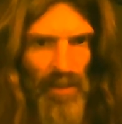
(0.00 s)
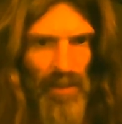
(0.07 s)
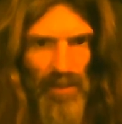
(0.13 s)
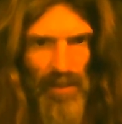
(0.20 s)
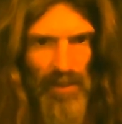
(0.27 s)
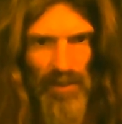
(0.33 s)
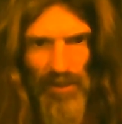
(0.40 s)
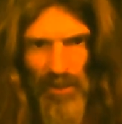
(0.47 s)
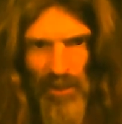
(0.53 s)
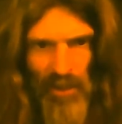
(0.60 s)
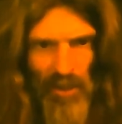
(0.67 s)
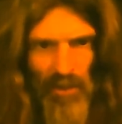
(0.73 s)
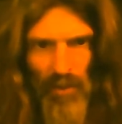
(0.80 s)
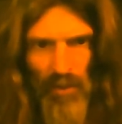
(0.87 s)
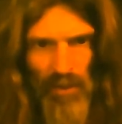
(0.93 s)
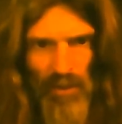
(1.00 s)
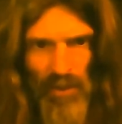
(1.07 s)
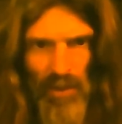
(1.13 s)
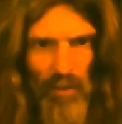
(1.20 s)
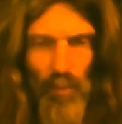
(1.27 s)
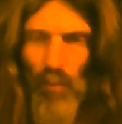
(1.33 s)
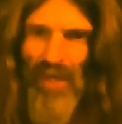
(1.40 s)
No,
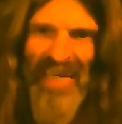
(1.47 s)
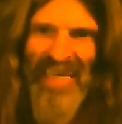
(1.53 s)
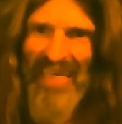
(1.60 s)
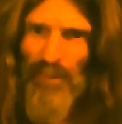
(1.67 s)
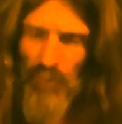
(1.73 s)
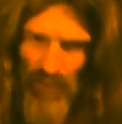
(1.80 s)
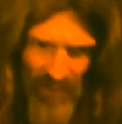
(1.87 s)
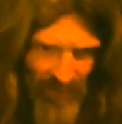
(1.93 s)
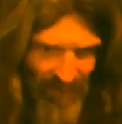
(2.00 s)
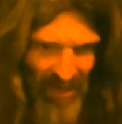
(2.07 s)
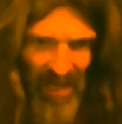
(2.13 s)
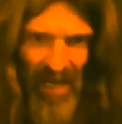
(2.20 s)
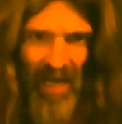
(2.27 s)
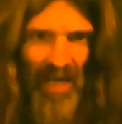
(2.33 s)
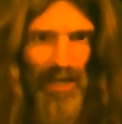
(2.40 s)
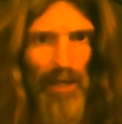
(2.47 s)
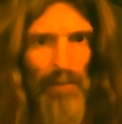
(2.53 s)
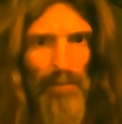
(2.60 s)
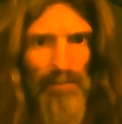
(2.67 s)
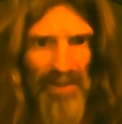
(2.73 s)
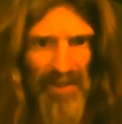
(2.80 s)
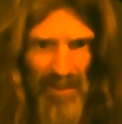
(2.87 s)
we will not
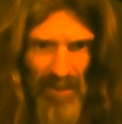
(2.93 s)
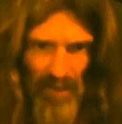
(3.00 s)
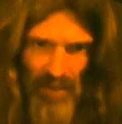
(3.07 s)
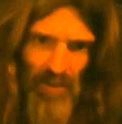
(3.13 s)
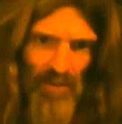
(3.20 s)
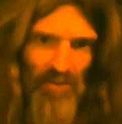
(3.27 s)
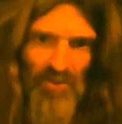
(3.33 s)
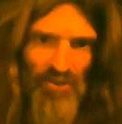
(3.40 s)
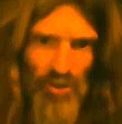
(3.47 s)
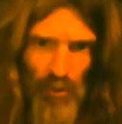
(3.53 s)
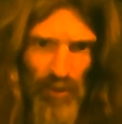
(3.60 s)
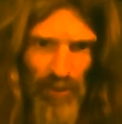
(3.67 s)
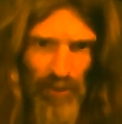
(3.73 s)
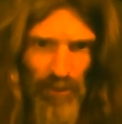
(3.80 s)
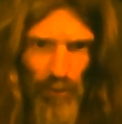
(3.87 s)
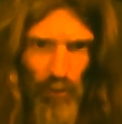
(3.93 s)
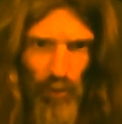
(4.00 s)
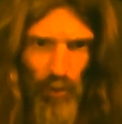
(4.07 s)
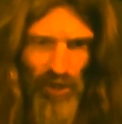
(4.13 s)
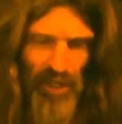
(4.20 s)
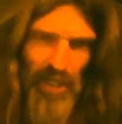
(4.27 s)
appeal to authority.